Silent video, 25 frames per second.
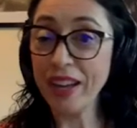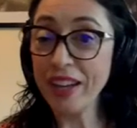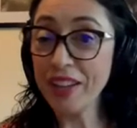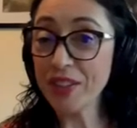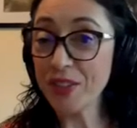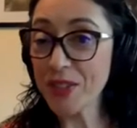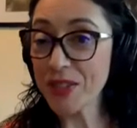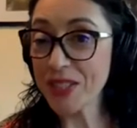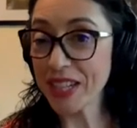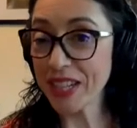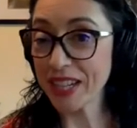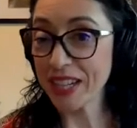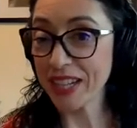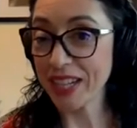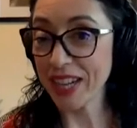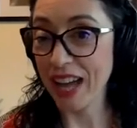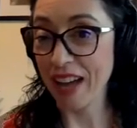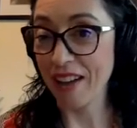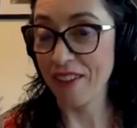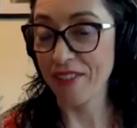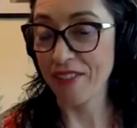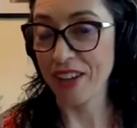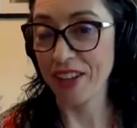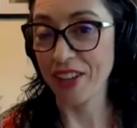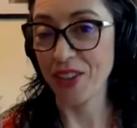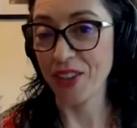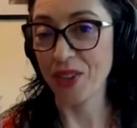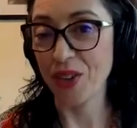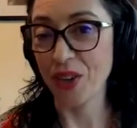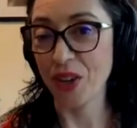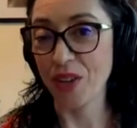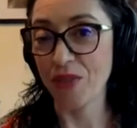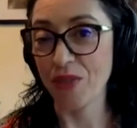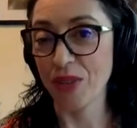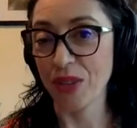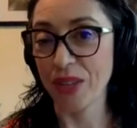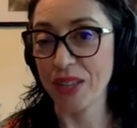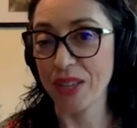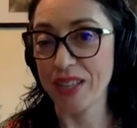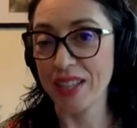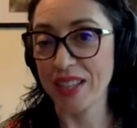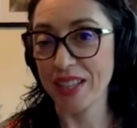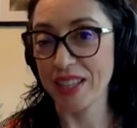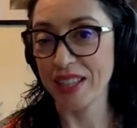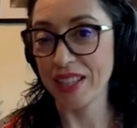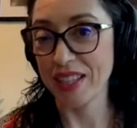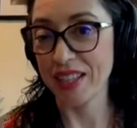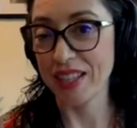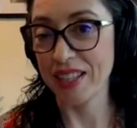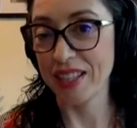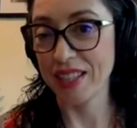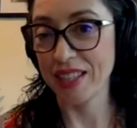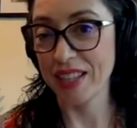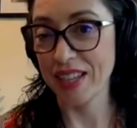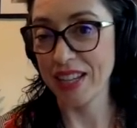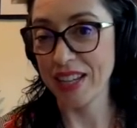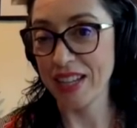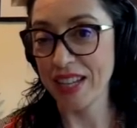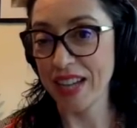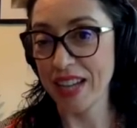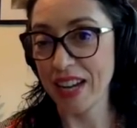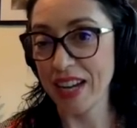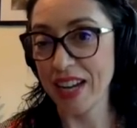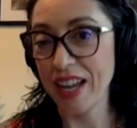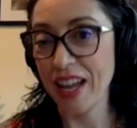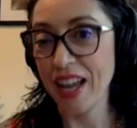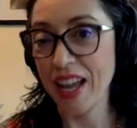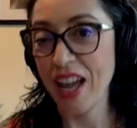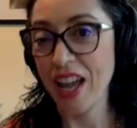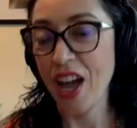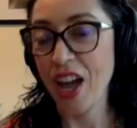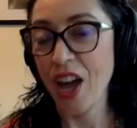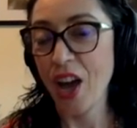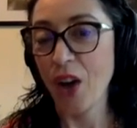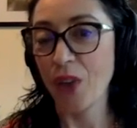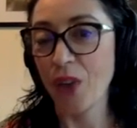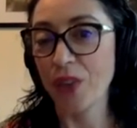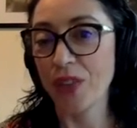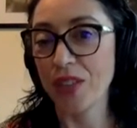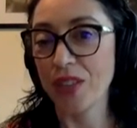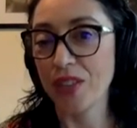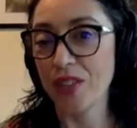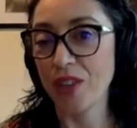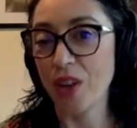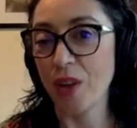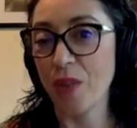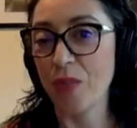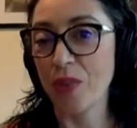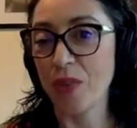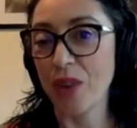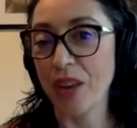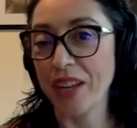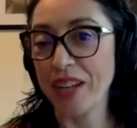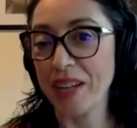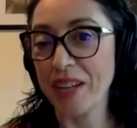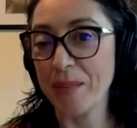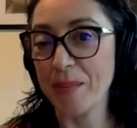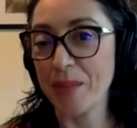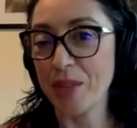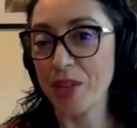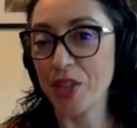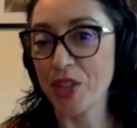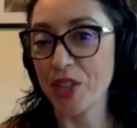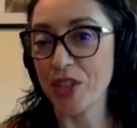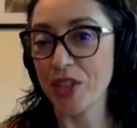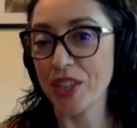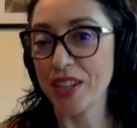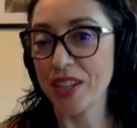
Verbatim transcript: interesting enough, I don't know if you can see this detail on this top right images.